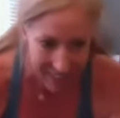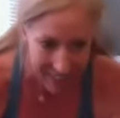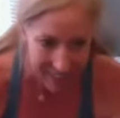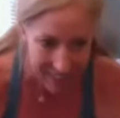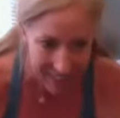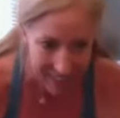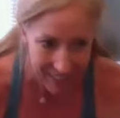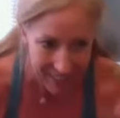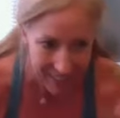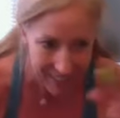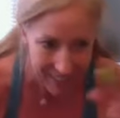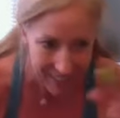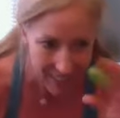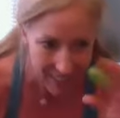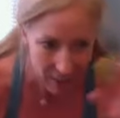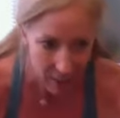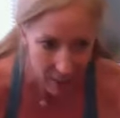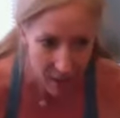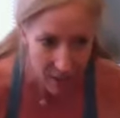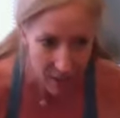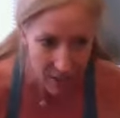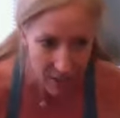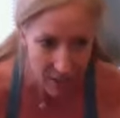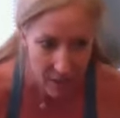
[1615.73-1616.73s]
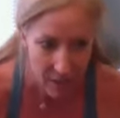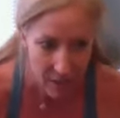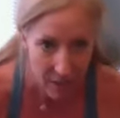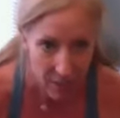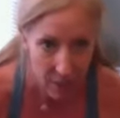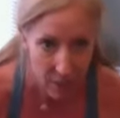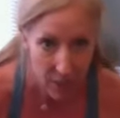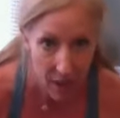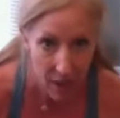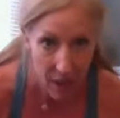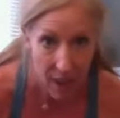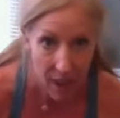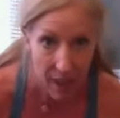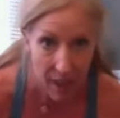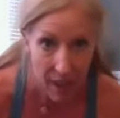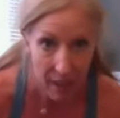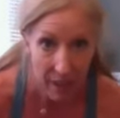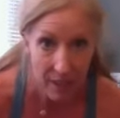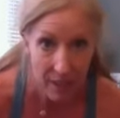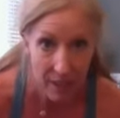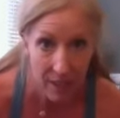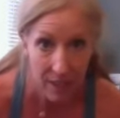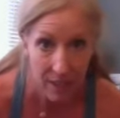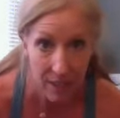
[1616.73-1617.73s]
like lost in thought,
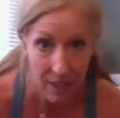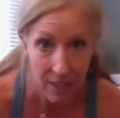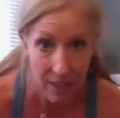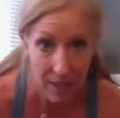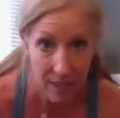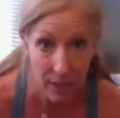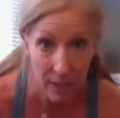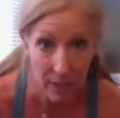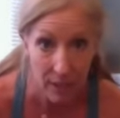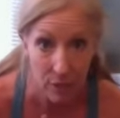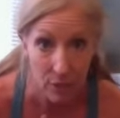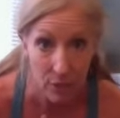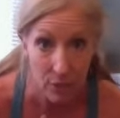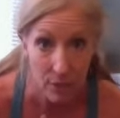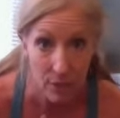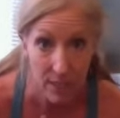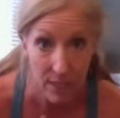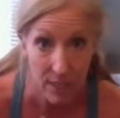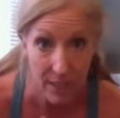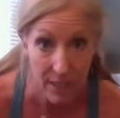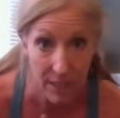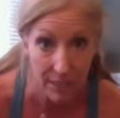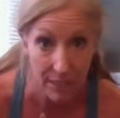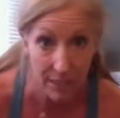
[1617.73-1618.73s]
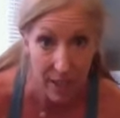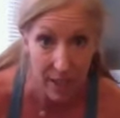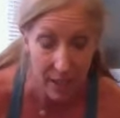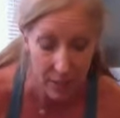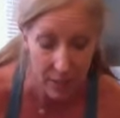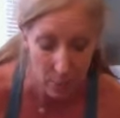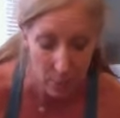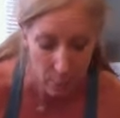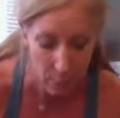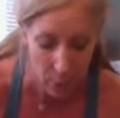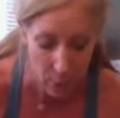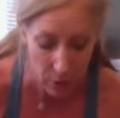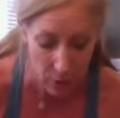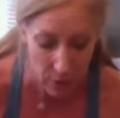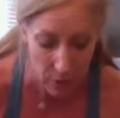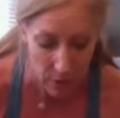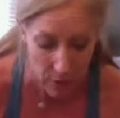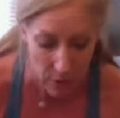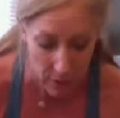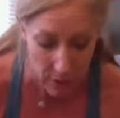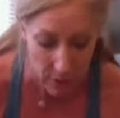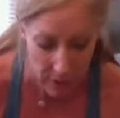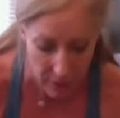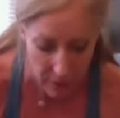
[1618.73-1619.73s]
I lose it, right, the pose.
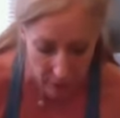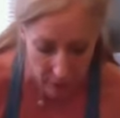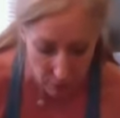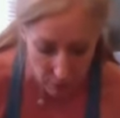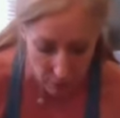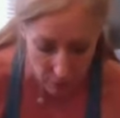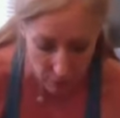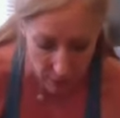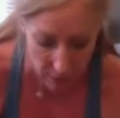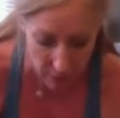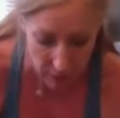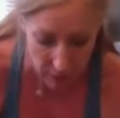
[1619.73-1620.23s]
So it's like really